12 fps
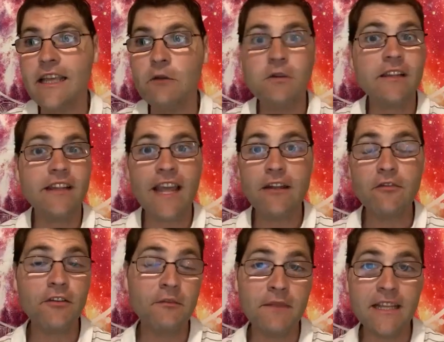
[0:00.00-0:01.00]
it would like
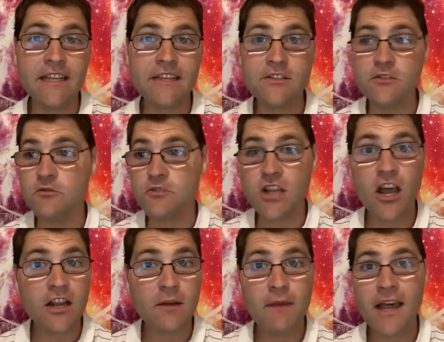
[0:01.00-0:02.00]
for me to
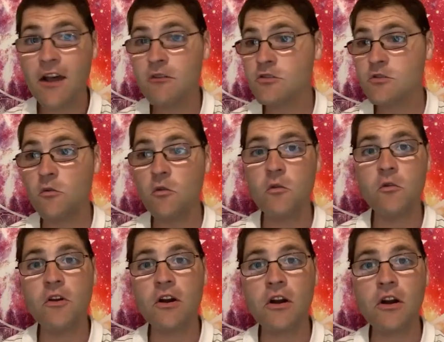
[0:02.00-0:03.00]
talk about
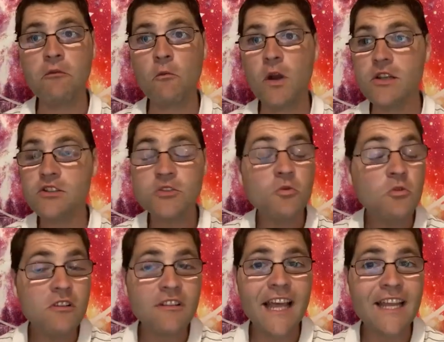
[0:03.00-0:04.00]
or what
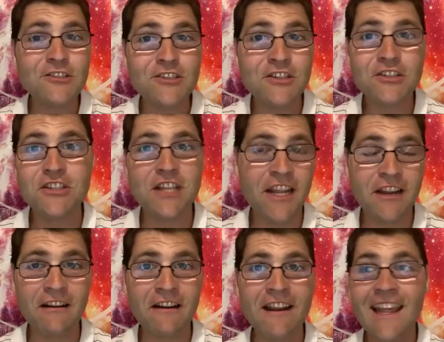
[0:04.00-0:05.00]
tool I should
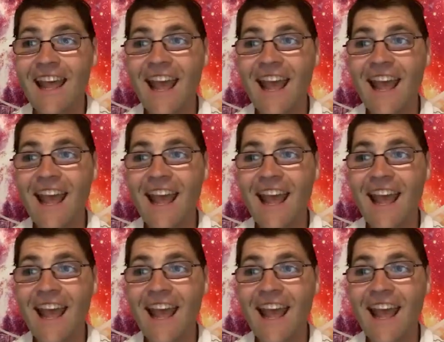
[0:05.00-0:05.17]
share.